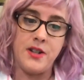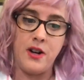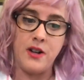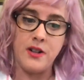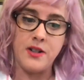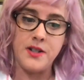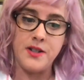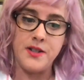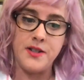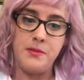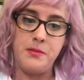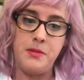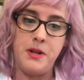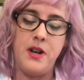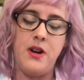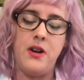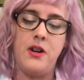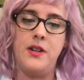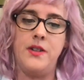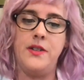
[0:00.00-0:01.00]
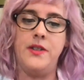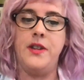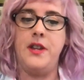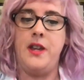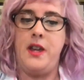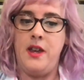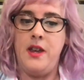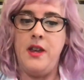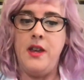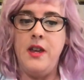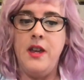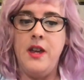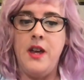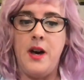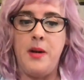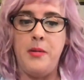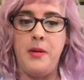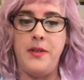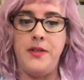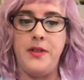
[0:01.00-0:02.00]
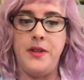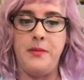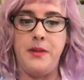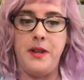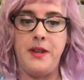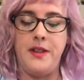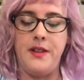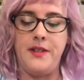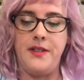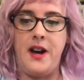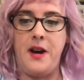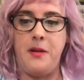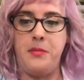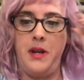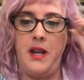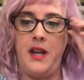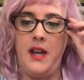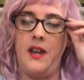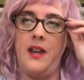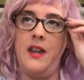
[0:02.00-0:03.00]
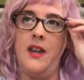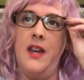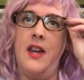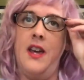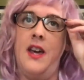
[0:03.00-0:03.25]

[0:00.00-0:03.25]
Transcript: talk to somebody honestly about something that's happening